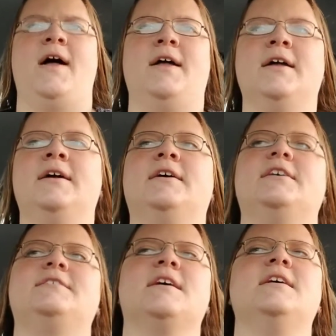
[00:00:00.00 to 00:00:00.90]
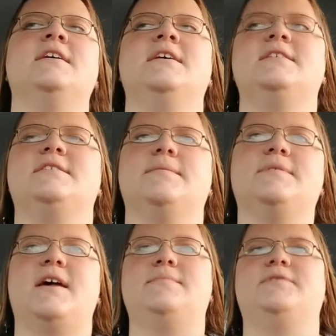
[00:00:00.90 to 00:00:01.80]
Because
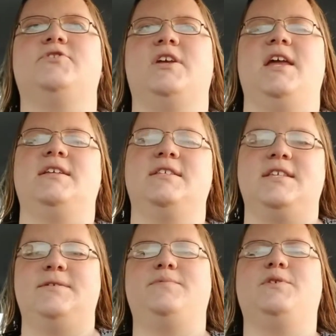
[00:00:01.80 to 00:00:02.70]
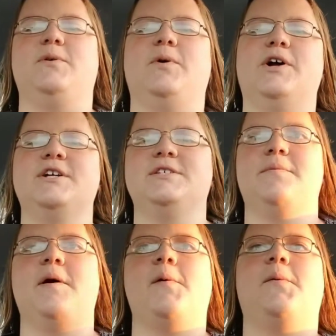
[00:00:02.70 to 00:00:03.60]
sometimes if she can't sleep, she worries
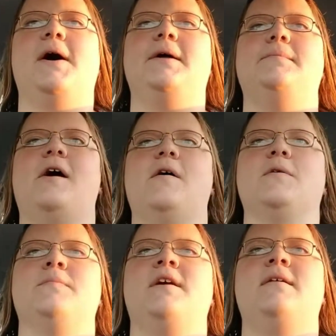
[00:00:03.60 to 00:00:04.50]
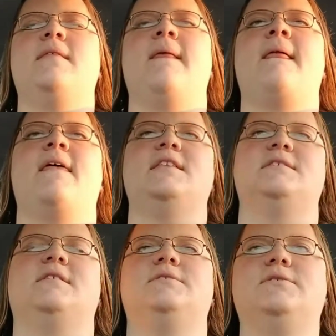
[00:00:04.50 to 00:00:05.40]
about why I'm not home yet. And
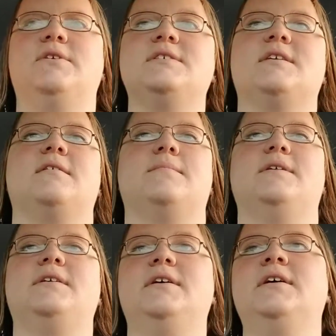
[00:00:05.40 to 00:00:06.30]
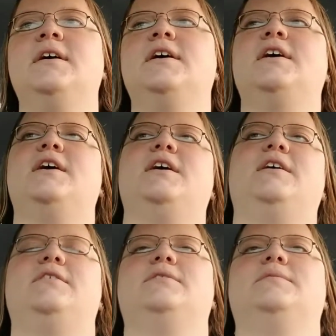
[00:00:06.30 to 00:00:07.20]
so I told her, I said, I'm going to, you
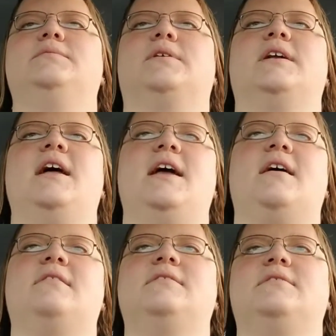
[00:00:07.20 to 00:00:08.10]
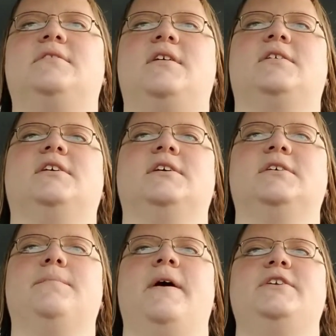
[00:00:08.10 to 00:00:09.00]
know, we're going to hang out a little
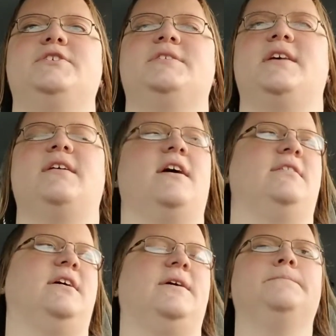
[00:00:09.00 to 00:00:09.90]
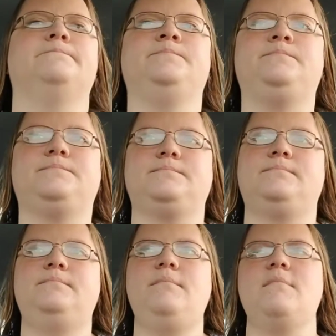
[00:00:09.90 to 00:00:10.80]
longer. I might just stay the night there.
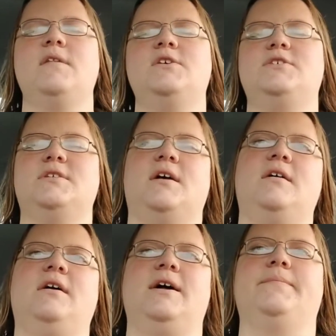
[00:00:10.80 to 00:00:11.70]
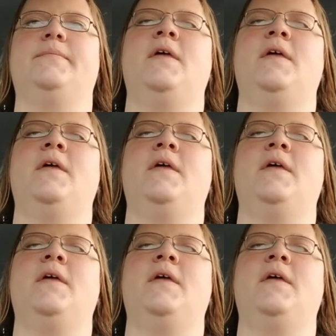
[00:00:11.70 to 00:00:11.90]
And she's like, okay.